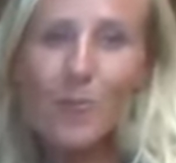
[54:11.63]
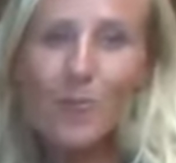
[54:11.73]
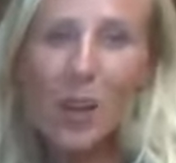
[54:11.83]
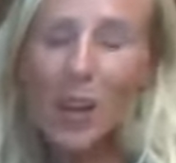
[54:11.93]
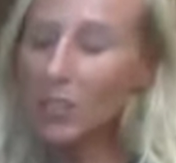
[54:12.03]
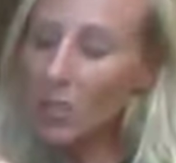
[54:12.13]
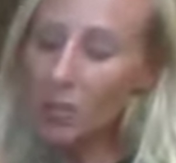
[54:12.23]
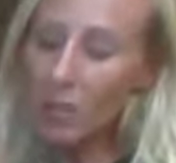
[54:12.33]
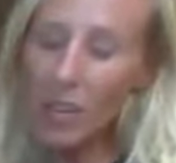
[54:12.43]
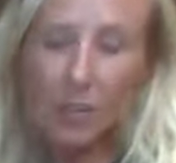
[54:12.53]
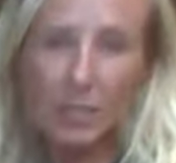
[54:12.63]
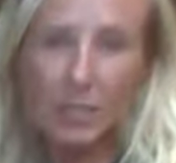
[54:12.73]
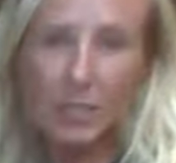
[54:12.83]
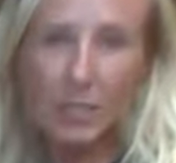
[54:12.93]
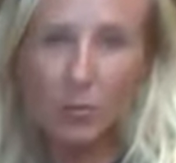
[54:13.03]
I don't have
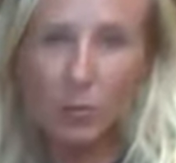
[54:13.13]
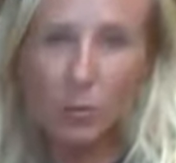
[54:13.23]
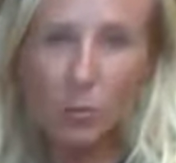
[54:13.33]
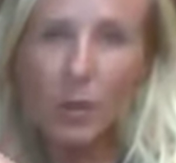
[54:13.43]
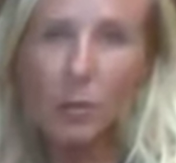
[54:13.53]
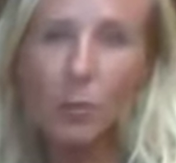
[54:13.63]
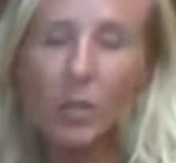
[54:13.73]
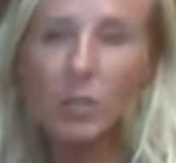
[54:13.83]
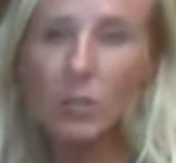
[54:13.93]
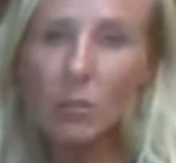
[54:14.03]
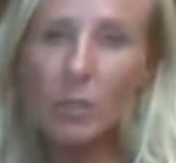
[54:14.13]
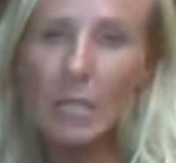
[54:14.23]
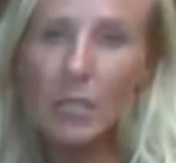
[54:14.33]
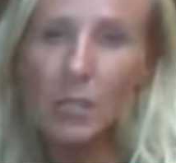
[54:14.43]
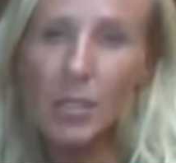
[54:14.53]
ideas for what I want to do with
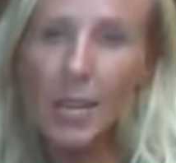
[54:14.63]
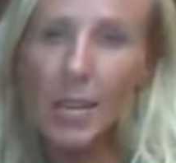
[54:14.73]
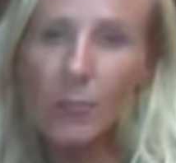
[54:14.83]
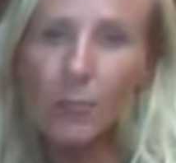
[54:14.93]
these yet,